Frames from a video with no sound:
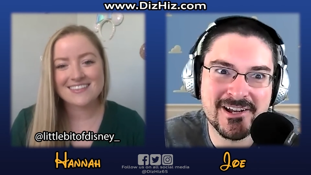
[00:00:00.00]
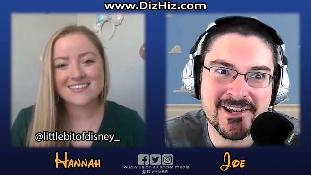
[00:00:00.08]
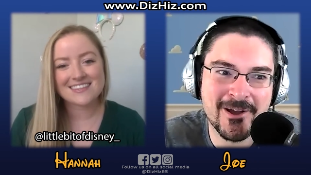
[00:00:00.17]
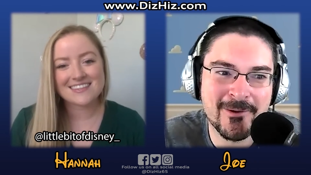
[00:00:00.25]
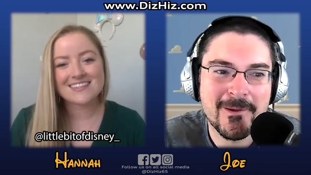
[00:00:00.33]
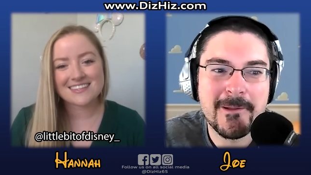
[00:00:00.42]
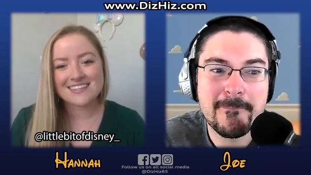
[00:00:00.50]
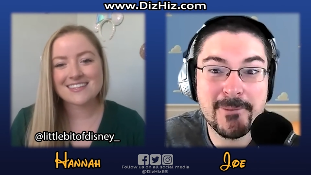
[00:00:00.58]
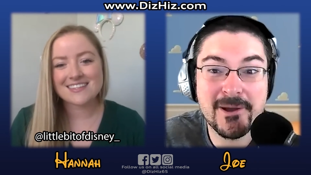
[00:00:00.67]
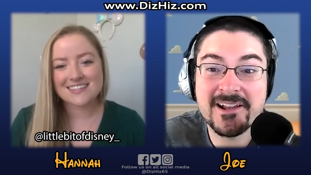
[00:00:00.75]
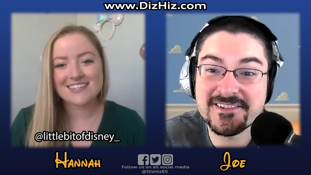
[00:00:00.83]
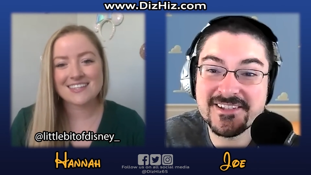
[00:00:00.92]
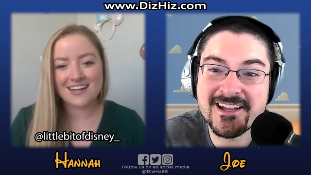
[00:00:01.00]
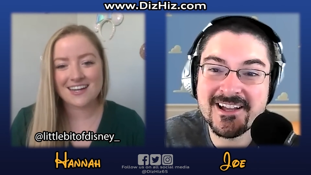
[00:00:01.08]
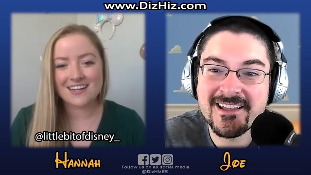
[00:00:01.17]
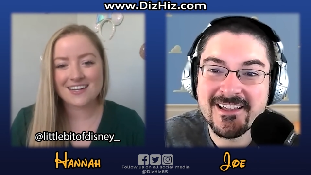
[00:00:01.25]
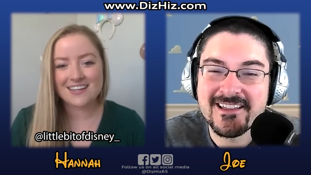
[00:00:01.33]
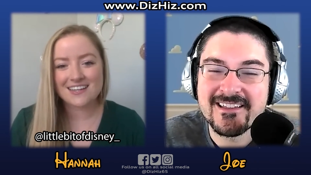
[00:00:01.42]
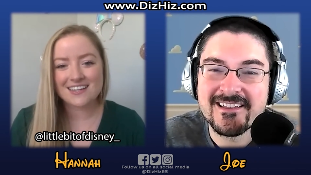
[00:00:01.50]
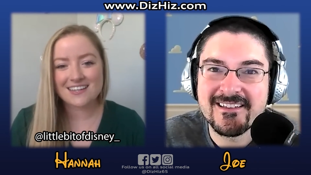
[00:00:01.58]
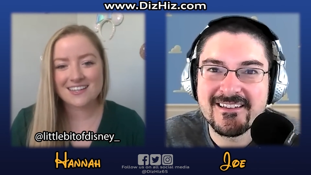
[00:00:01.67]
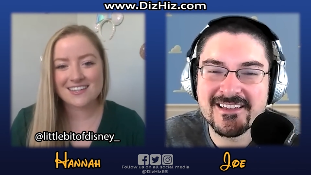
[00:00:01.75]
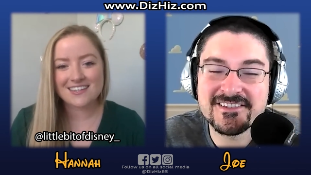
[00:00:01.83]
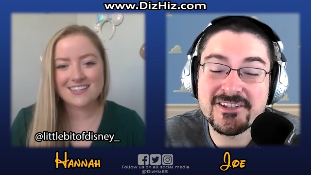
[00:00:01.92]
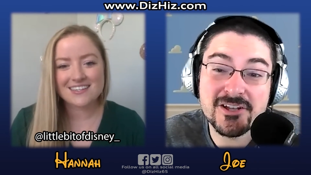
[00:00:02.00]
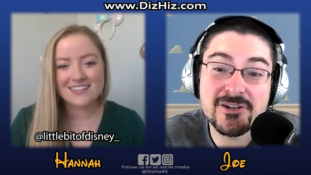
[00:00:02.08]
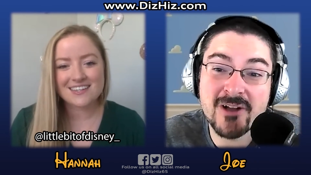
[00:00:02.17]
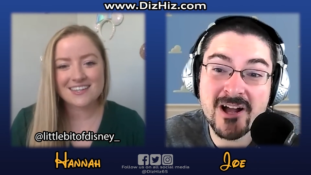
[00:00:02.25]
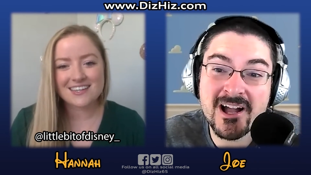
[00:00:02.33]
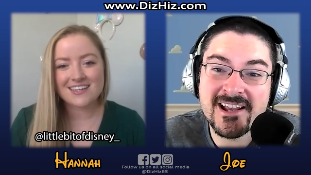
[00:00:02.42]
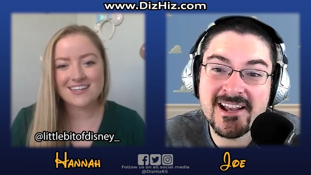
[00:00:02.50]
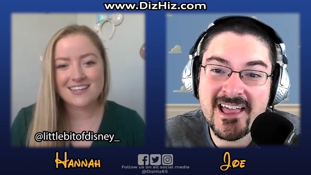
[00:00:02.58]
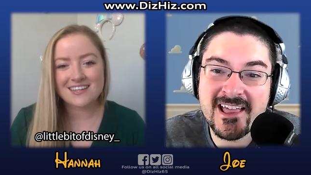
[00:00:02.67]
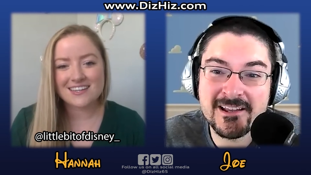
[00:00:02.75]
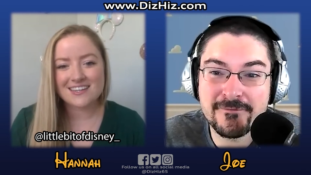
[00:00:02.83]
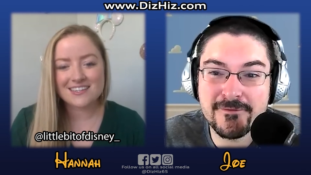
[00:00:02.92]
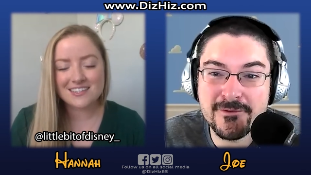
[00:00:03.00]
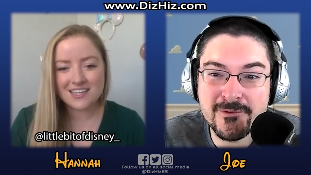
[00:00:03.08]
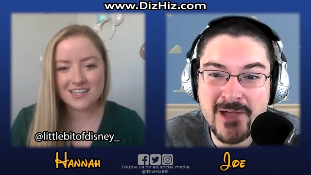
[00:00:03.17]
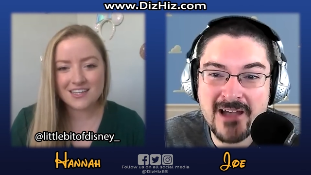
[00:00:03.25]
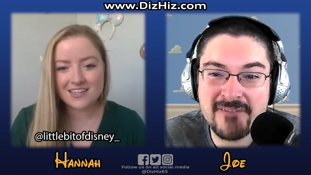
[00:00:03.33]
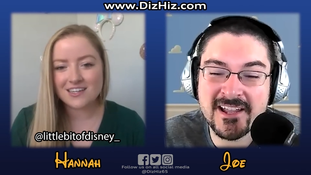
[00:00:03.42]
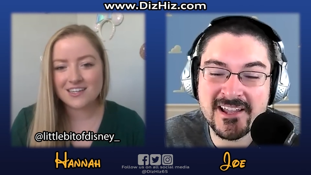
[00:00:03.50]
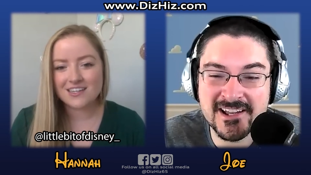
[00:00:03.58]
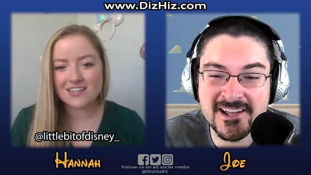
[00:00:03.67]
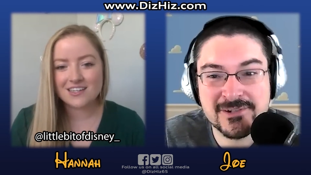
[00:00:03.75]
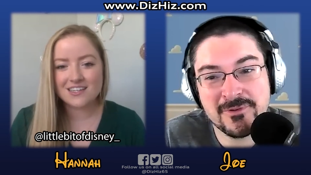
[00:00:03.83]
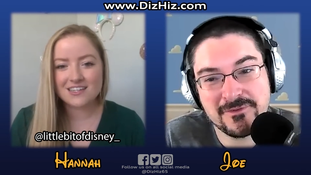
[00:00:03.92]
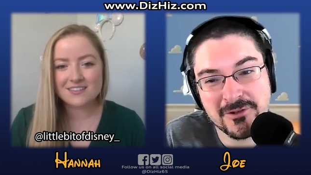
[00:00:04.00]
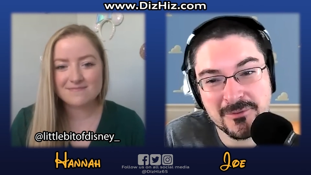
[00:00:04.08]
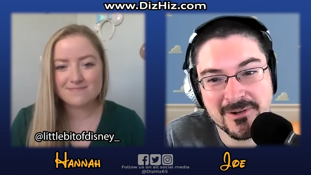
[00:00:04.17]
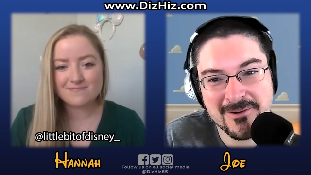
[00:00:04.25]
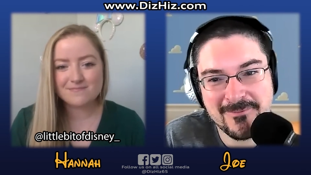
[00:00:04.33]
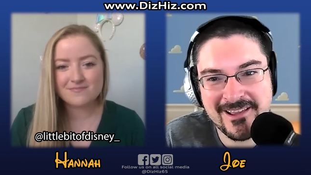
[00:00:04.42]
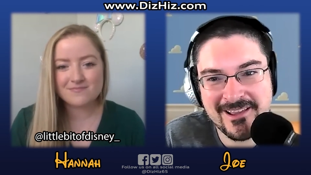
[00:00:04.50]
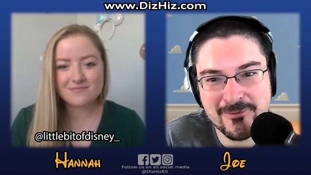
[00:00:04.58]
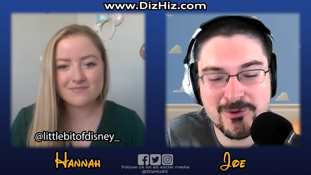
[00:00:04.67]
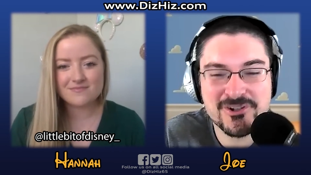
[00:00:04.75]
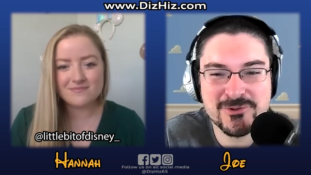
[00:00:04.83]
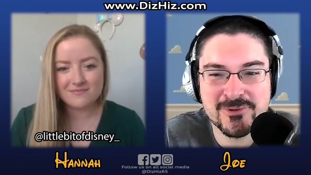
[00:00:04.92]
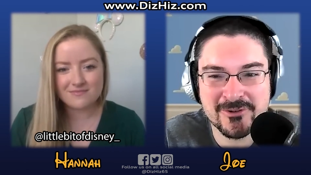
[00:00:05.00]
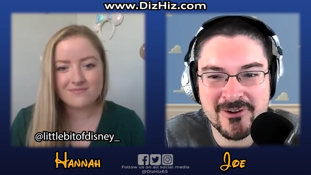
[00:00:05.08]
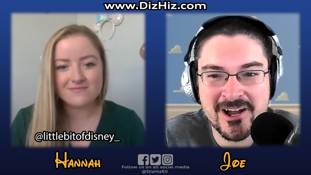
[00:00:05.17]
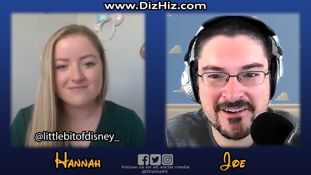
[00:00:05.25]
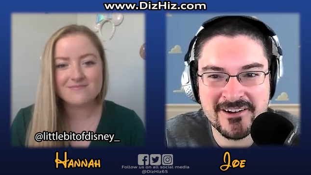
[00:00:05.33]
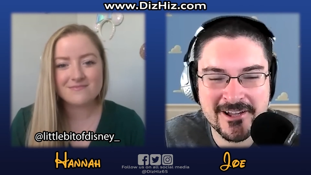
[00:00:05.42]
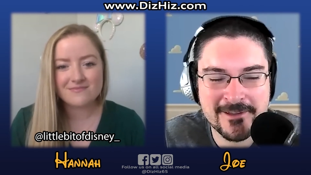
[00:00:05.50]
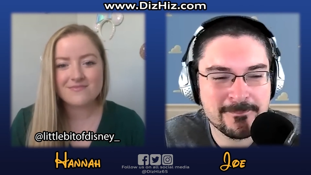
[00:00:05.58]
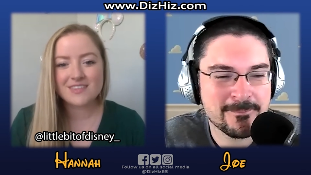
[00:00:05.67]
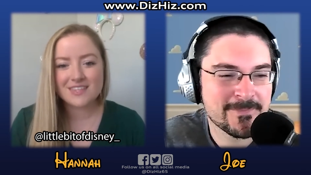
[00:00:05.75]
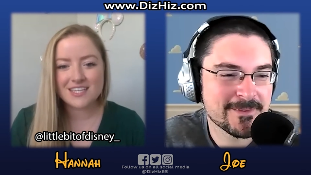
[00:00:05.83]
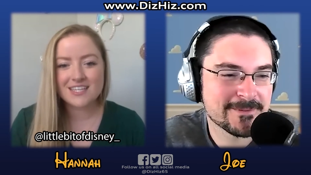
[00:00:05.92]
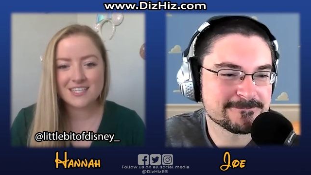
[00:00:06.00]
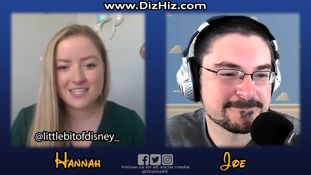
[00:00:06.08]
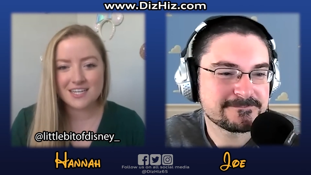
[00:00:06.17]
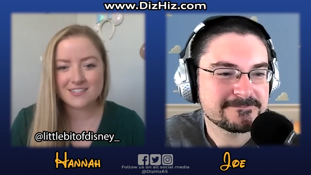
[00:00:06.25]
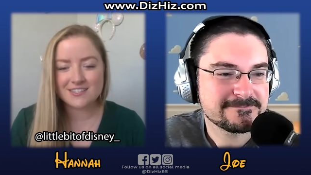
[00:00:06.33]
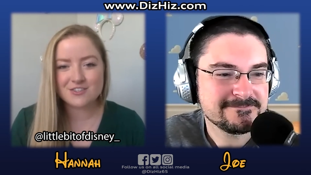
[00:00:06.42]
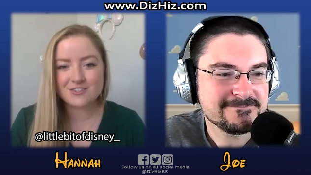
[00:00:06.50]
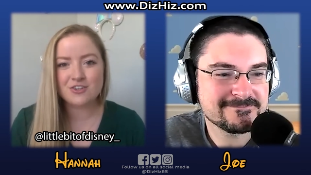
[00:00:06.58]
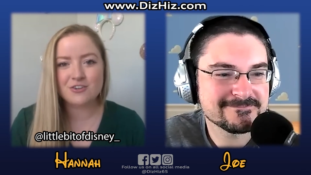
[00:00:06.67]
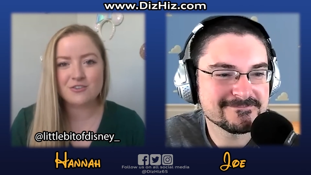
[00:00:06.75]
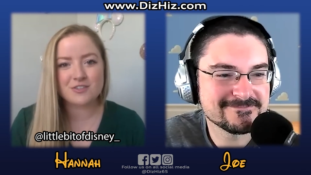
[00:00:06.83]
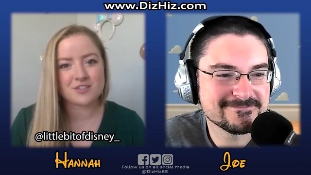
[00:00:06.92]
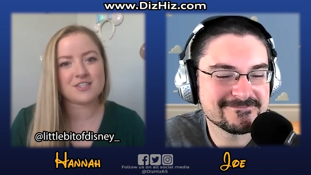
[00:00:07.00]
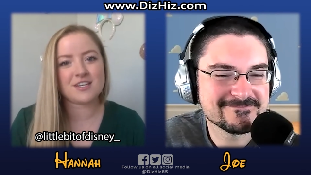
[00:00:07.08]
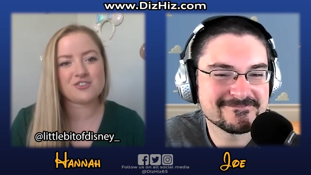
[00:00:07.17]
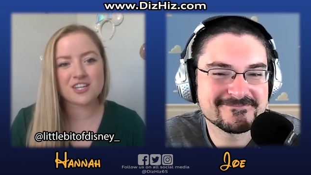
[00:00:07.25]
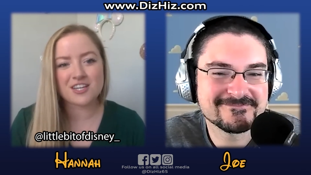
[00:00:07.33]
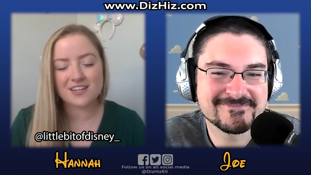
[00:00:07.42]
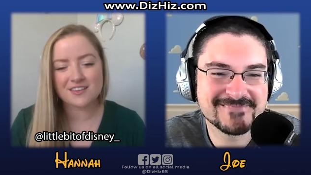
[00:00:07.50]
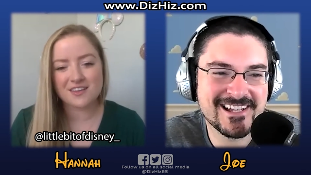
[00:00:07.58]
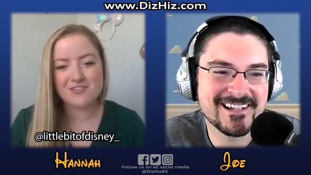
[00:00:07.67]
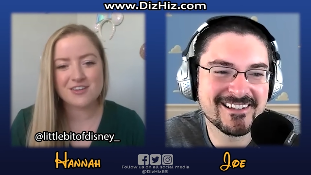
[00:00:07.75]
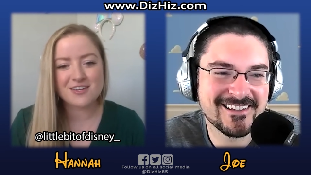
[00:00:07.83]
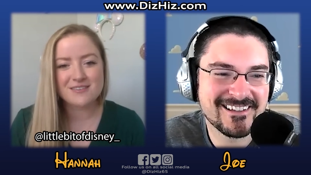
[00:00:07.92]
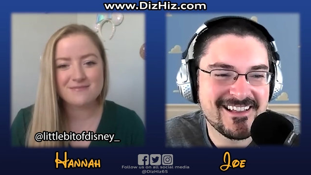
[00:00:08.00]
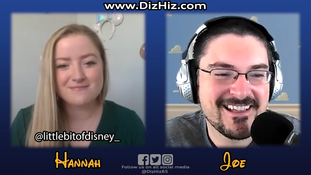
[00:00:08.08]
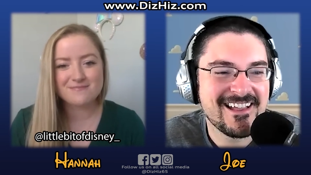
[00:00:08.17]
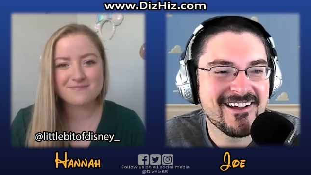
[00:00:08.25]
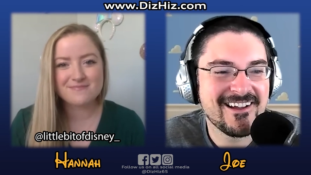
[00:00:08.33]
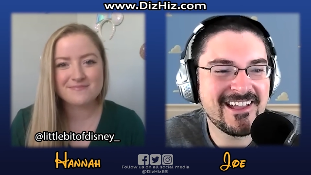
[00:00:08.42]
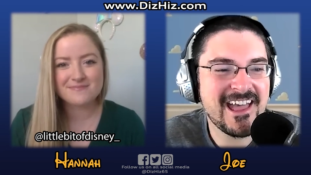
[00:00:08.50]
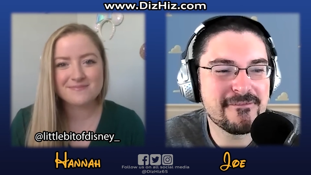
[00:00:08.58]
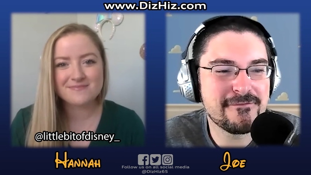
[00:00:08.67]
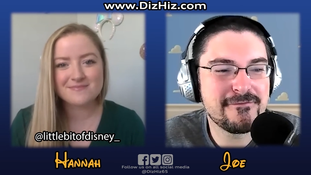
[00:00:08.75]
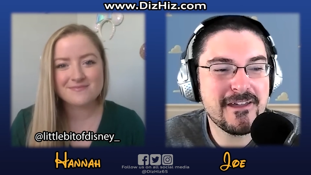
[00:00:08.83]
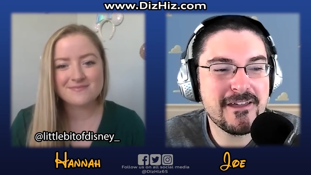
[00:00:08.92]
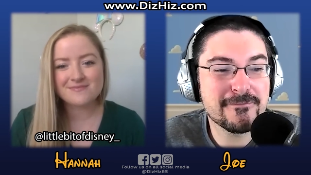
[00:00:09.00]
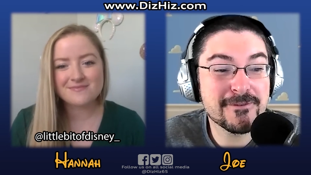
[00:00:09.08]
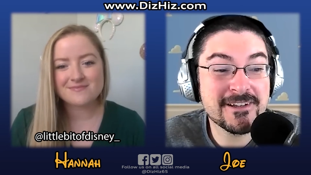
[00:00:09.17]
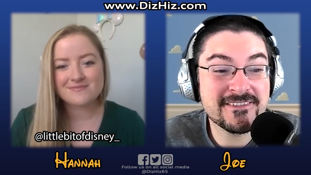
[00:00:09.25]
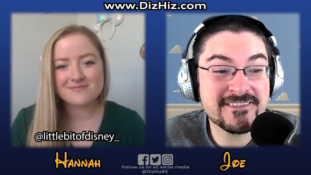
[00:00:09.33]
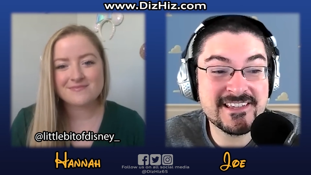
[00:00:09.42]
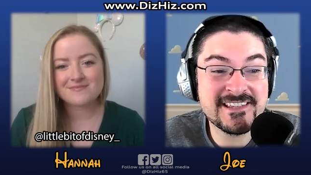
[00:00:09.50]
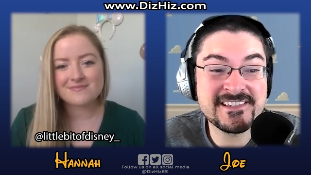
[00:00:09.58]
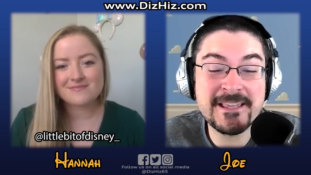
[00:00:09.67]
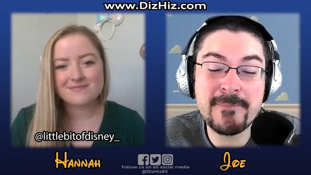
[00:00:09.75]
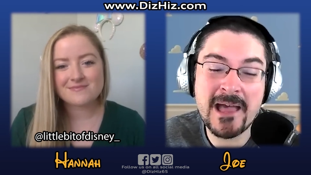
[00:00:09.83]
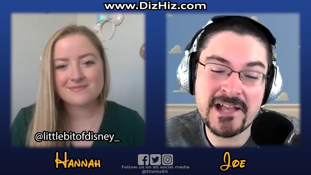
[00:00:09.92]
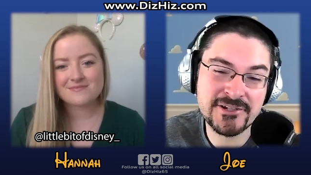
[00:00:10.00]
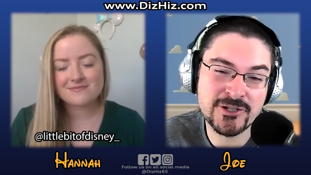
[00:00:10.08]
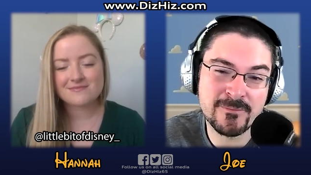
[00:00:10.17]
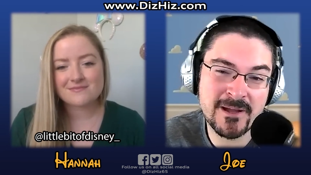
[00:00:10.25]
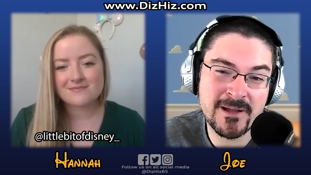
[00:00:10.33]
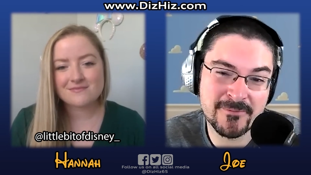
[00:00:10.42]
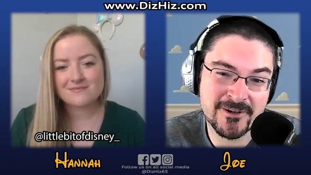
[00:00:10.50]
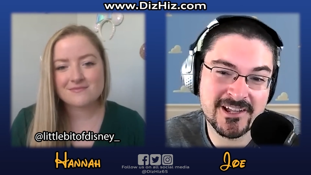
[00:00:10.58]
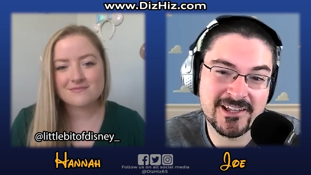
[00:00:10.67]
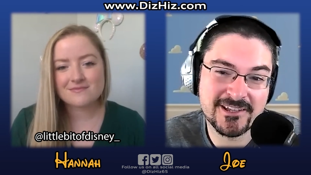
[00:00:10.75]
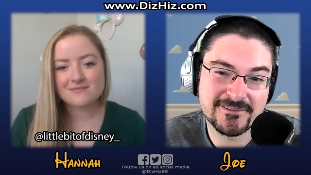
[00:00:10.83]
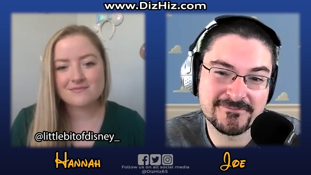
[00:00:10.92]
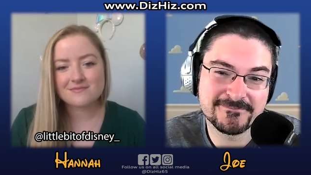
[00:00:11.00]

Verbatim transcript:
Speaker 1: You know, but it's yeah. a it's a good ride, and if you yeah. have that connection with Little Mermaid, of course you want to ride it, right?
Speaker 2: Yes, it's so nostalgic. I love it. Yeah.
Speaker 1: Okay, favorite Disney magical memory.